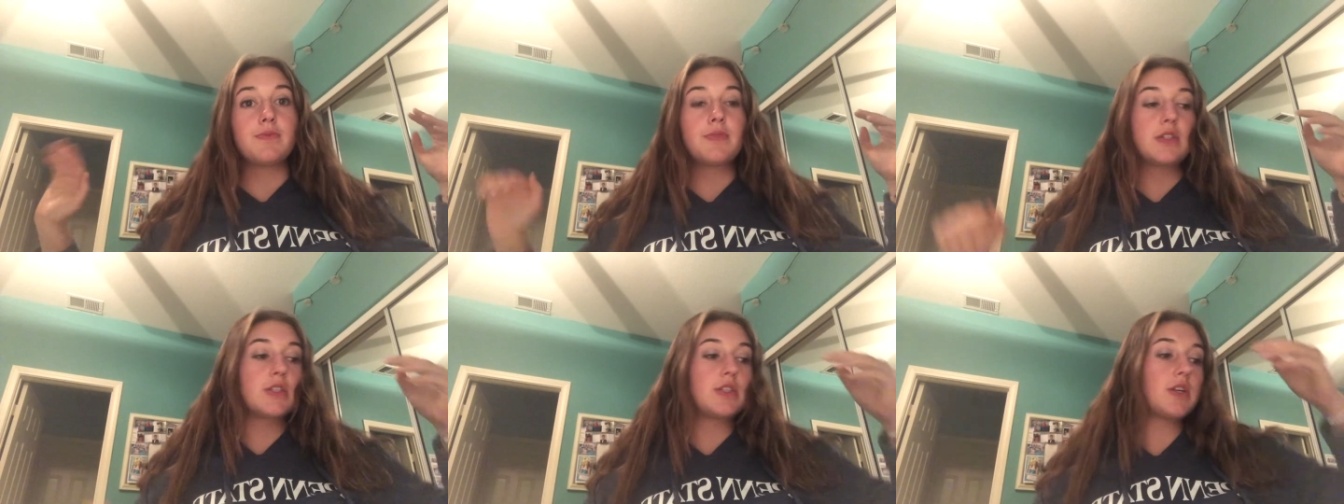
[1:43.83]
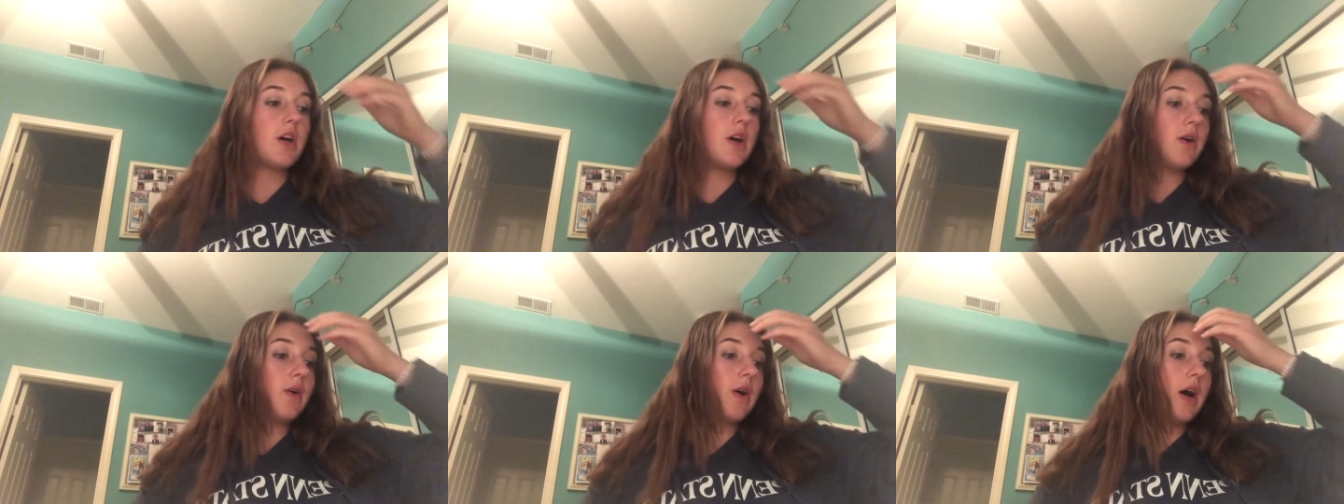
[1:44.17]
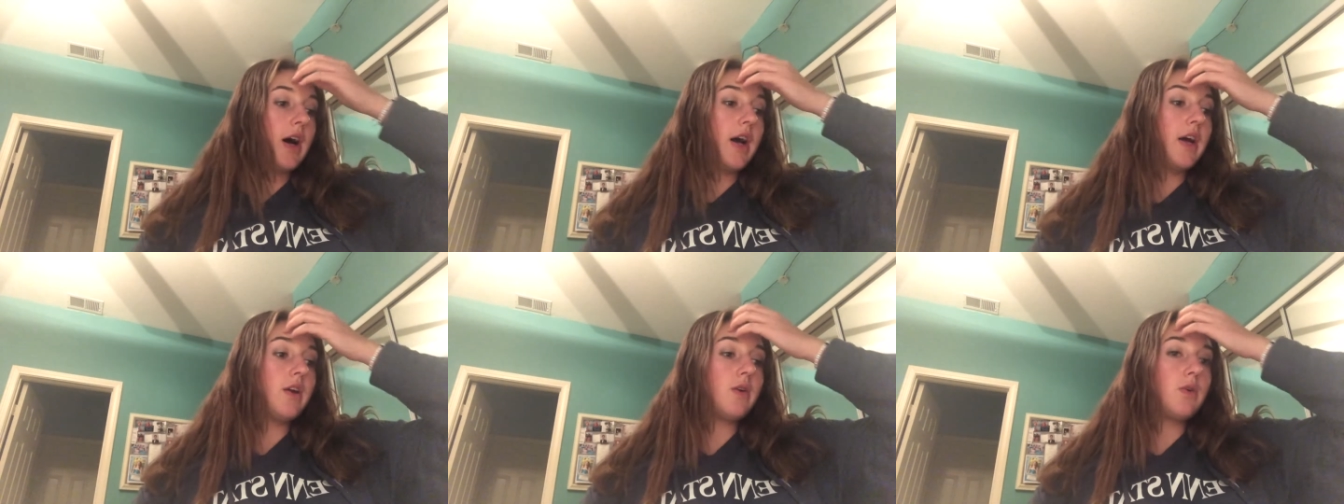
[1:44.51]
So
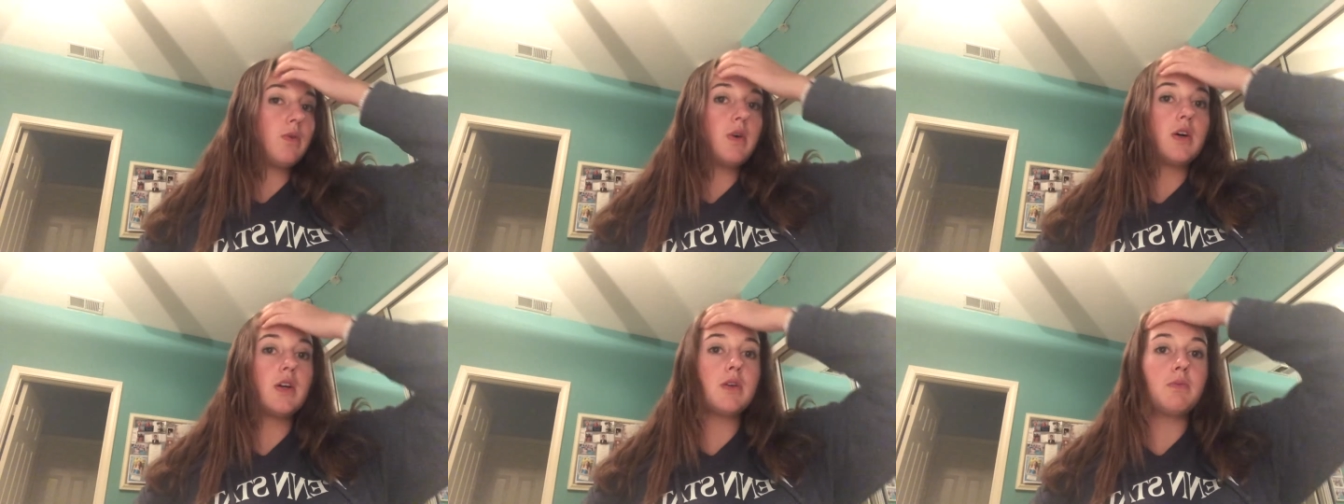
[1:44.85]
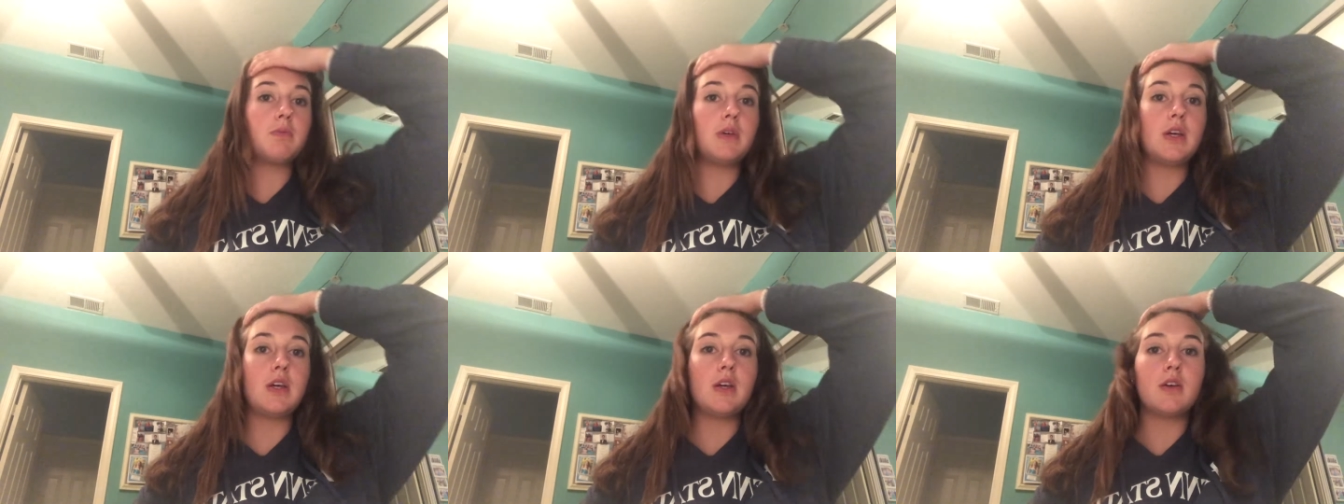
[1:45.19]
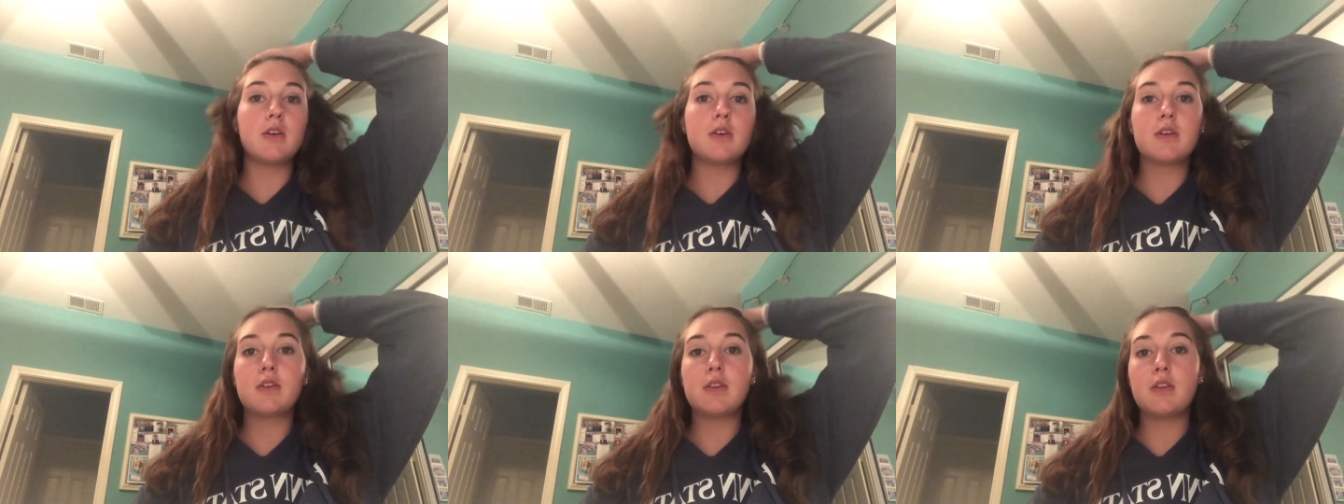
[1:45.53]
I don't want to be
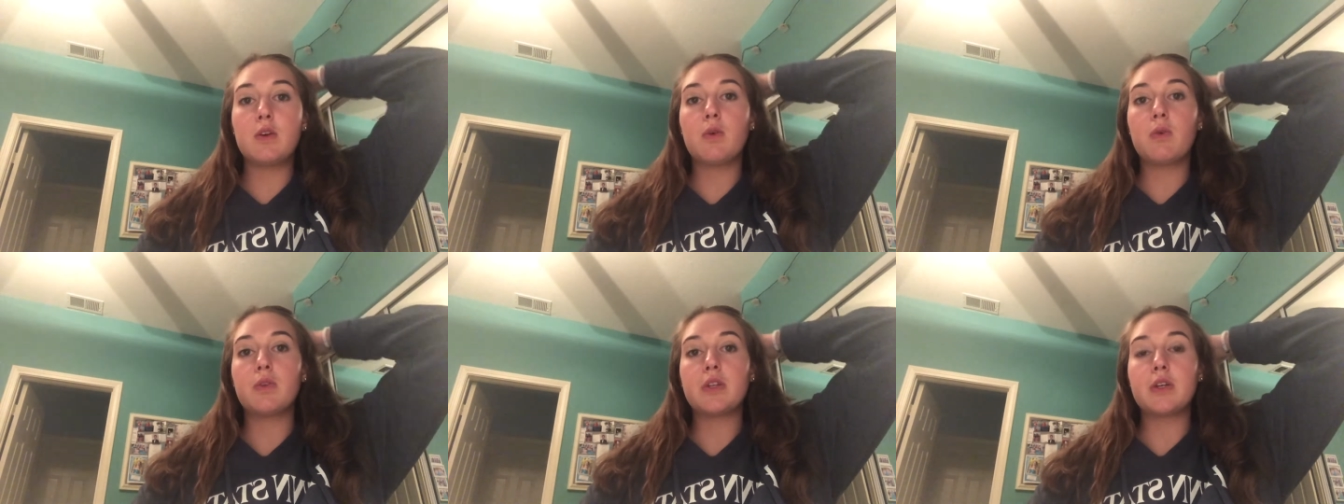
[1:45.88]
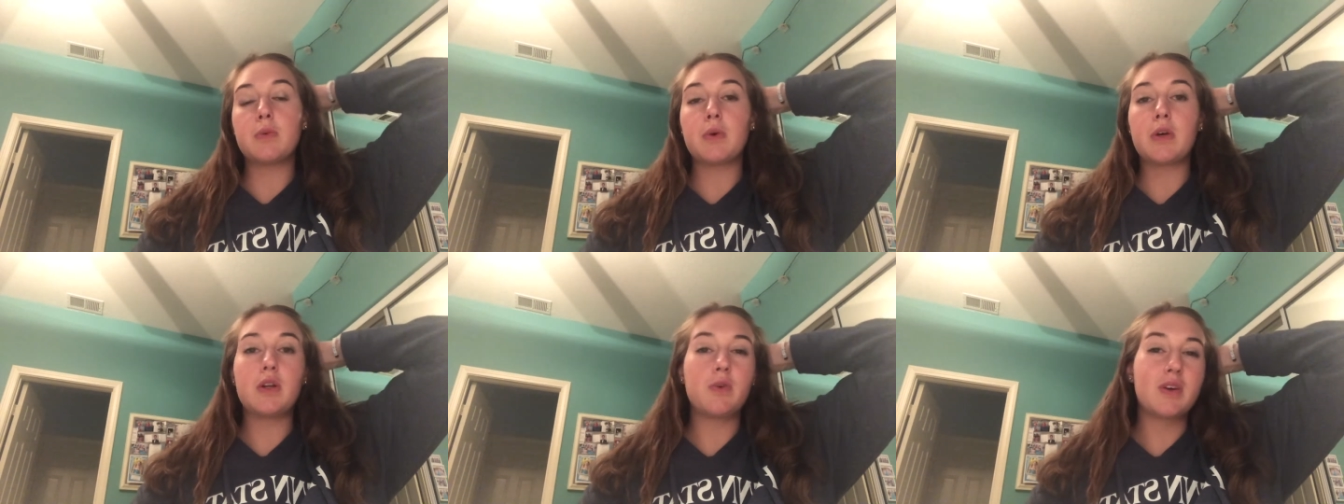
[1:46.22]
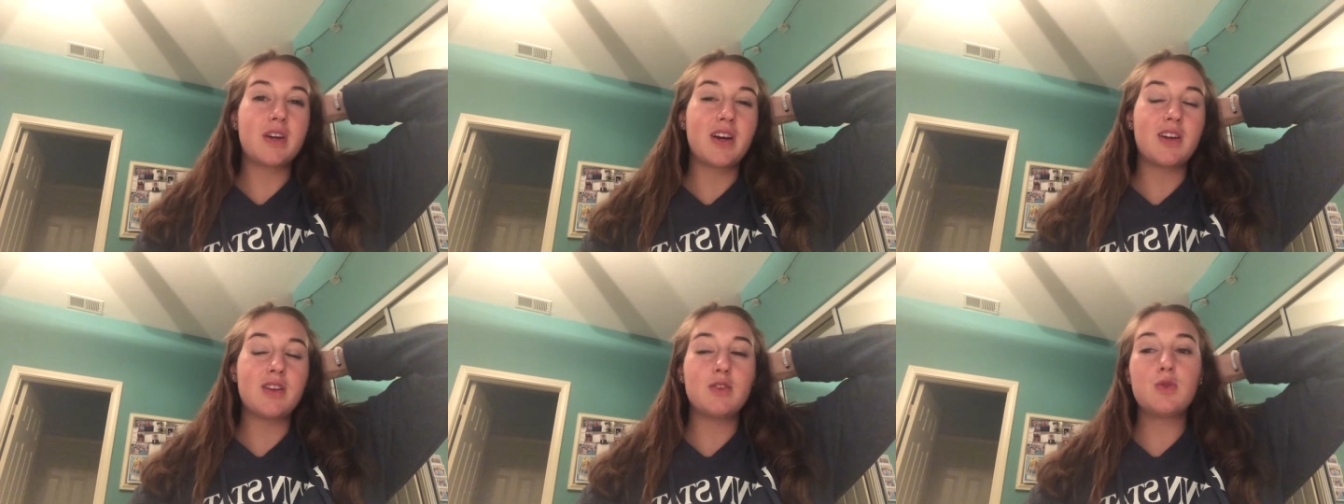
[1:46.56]
the only one knowing
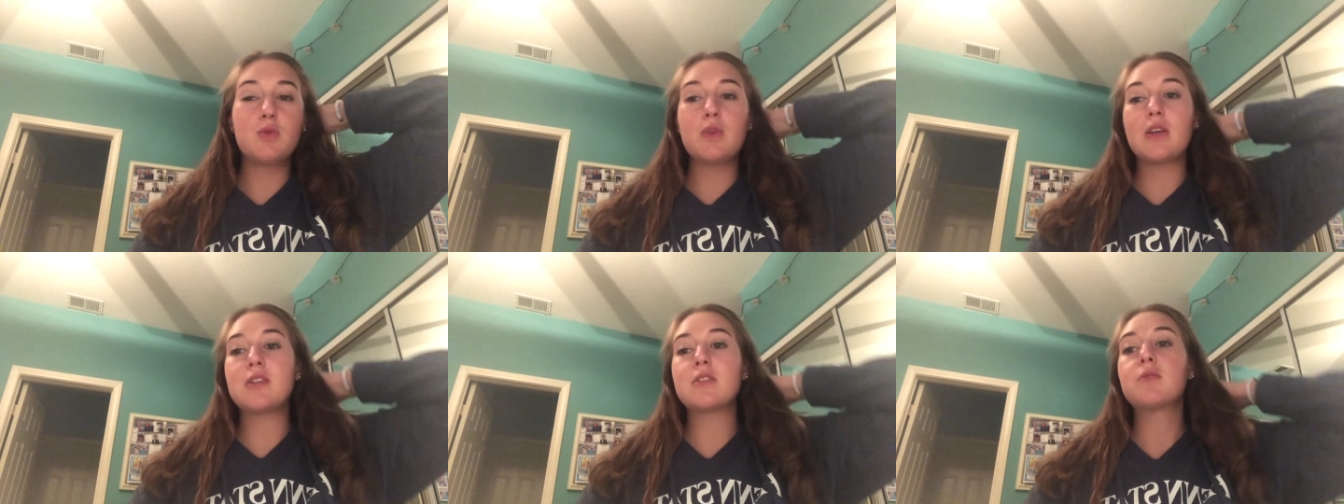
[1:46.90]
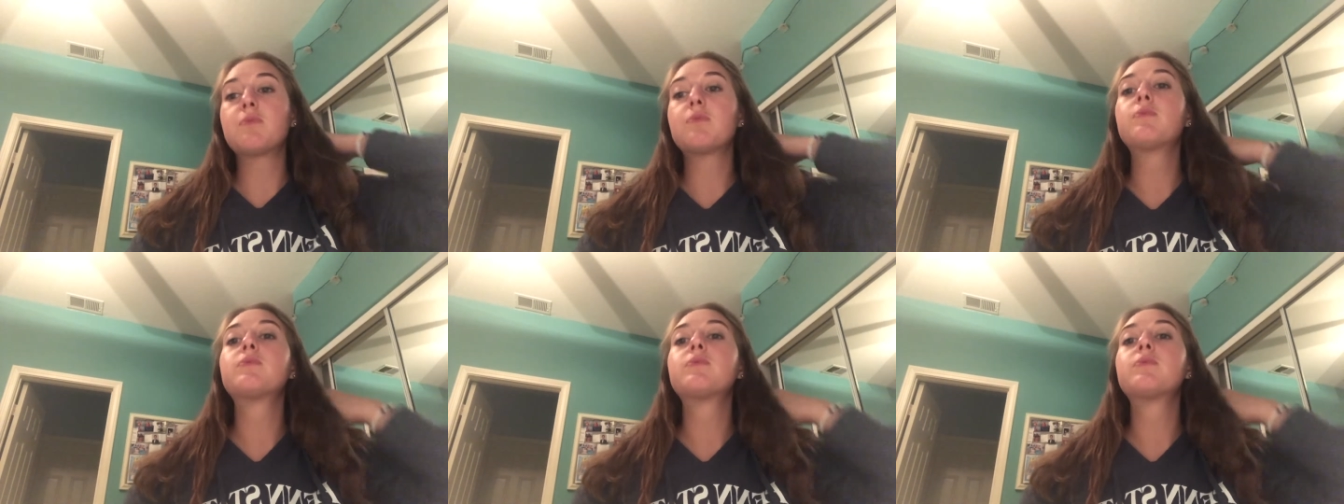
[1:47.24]
how to do this.